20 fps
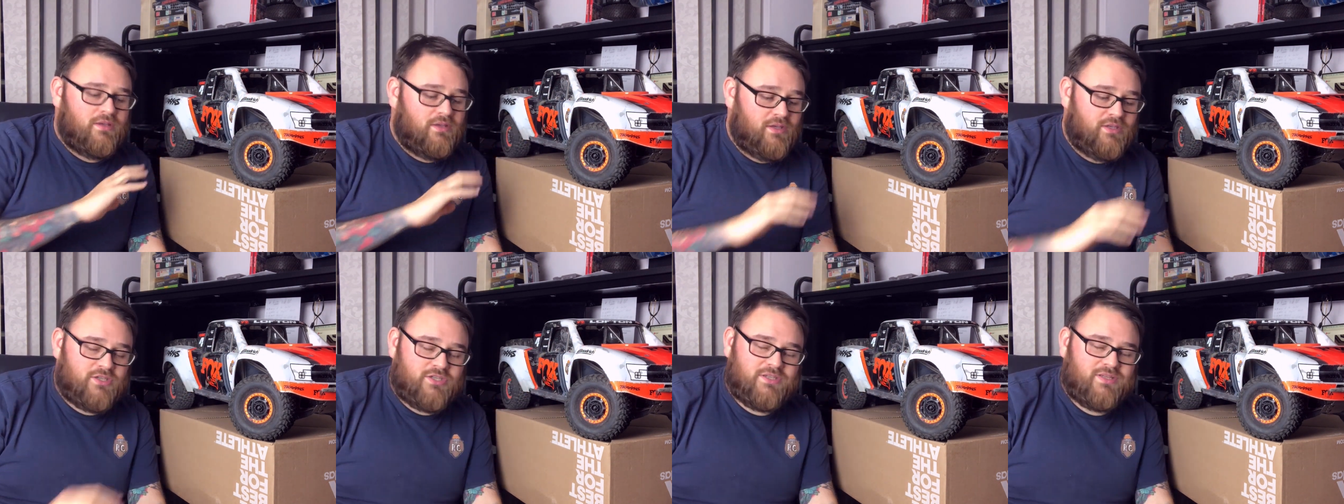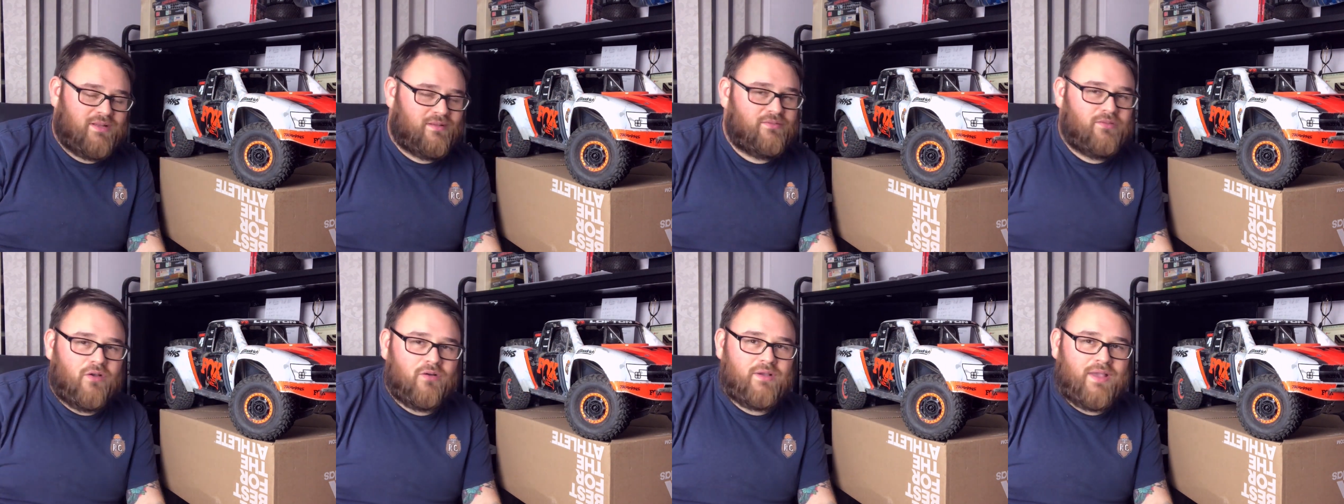you're
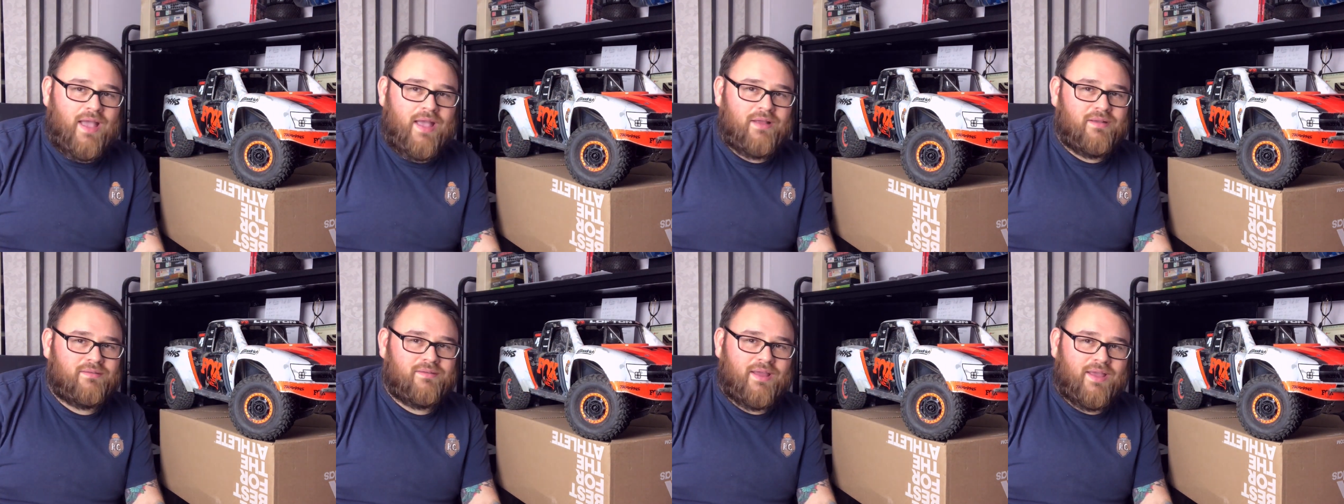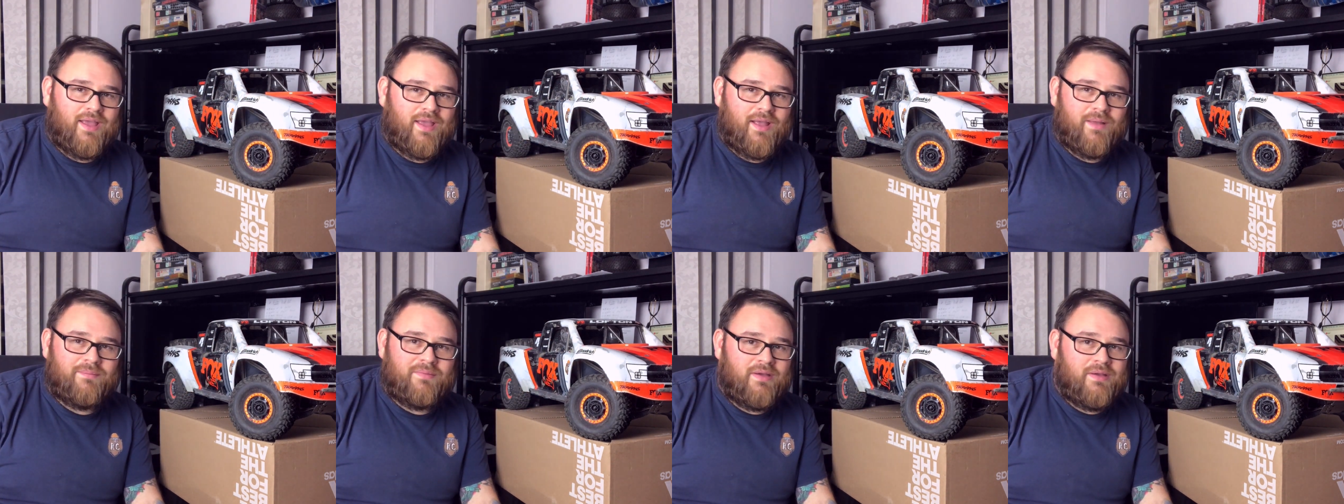still not getting
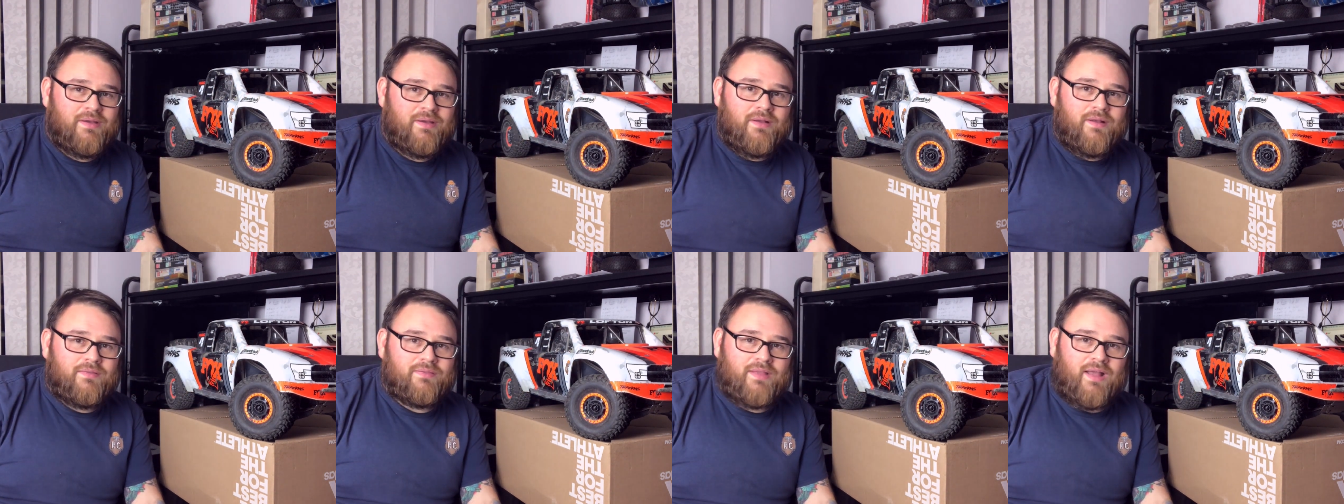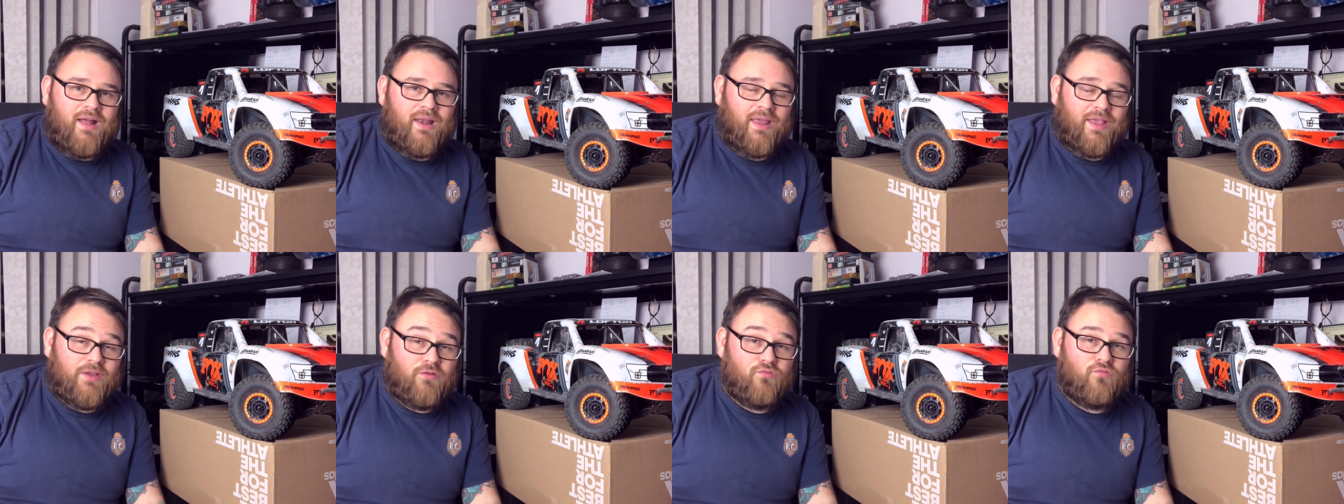that
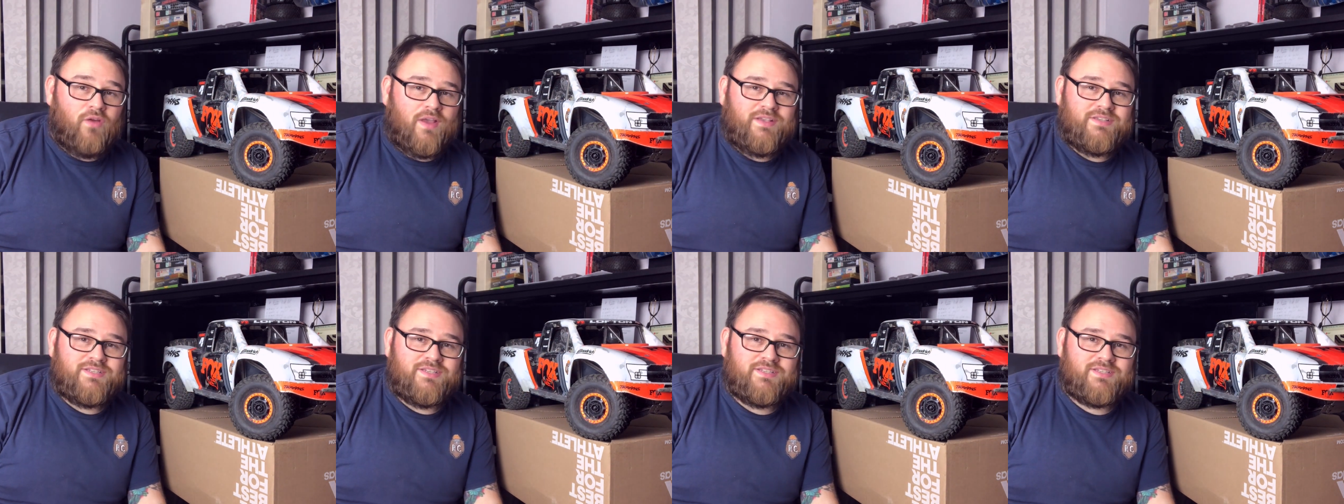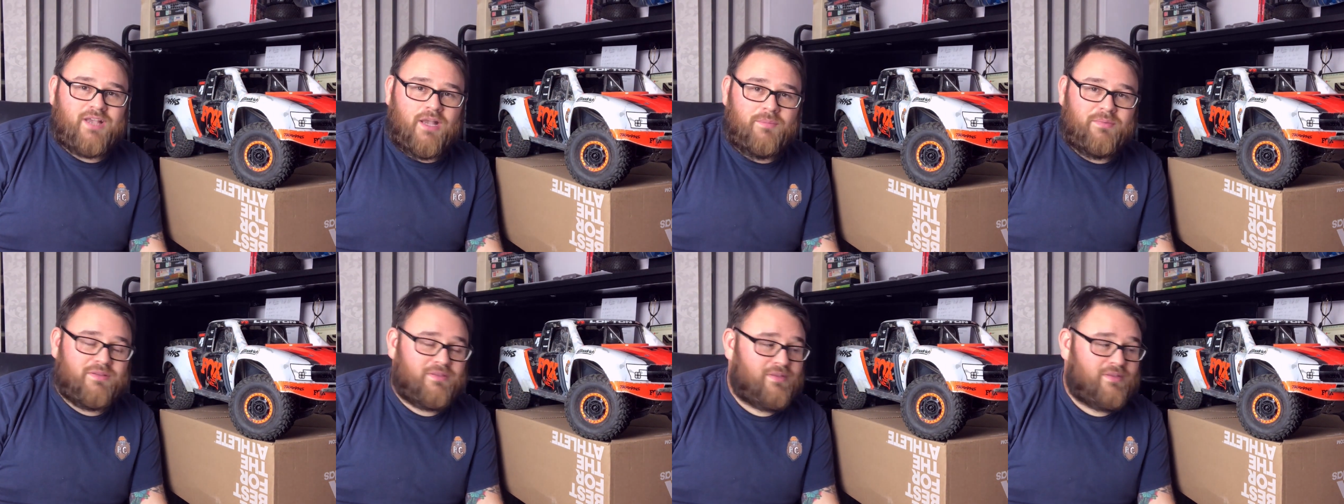like racy type